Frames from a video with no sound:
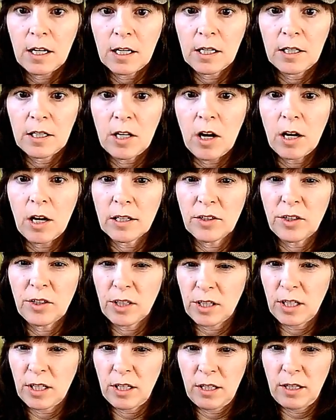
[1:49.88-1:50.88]
not
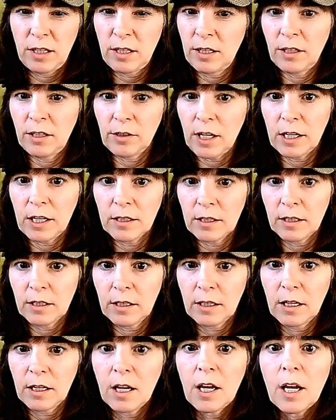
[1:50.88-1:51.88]
just theorizing,
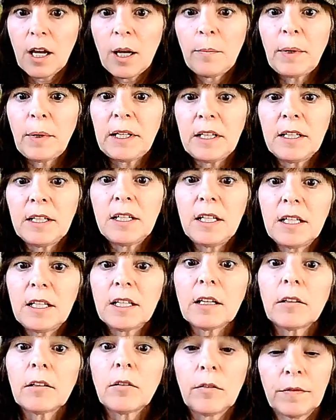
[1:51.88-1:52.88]
but in
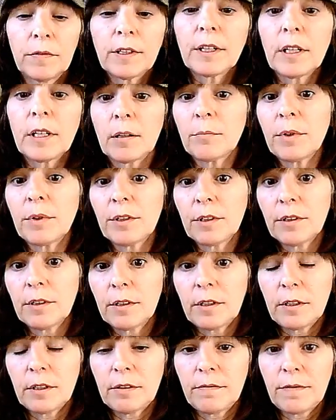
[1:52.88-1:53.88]
detail over a number
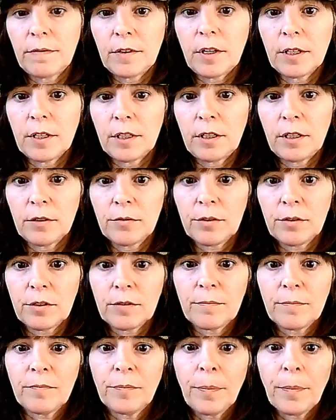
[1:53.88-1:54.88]
of audios.
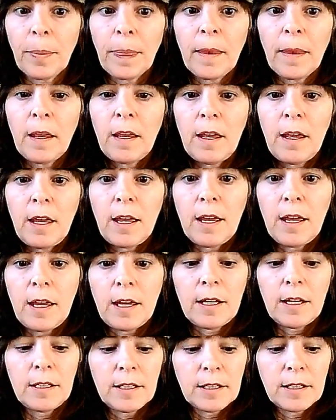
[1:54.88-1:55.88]

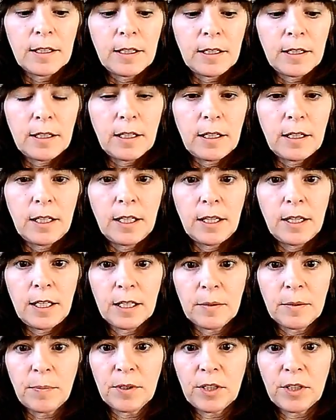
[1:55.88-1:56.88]
And in
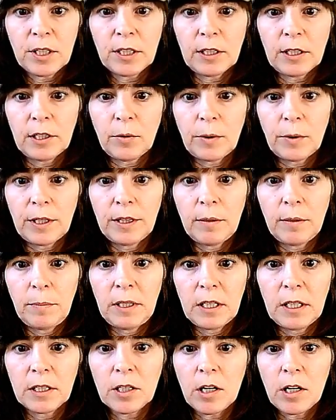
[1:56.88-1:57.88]
this particular one, the
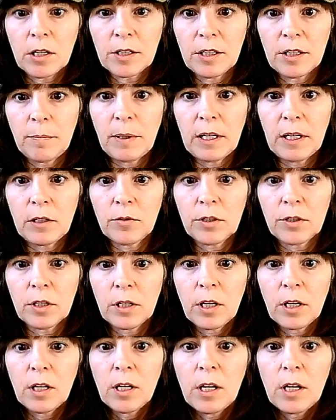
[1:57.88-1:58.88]
being talks about
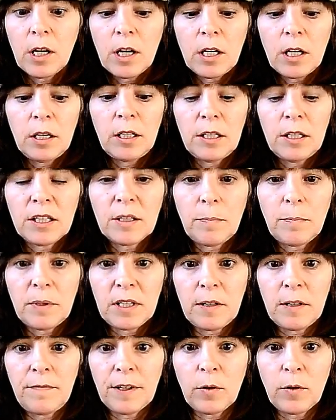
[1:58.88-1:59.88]
the
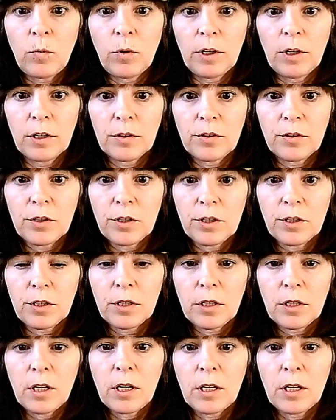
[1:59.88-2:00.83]
specific words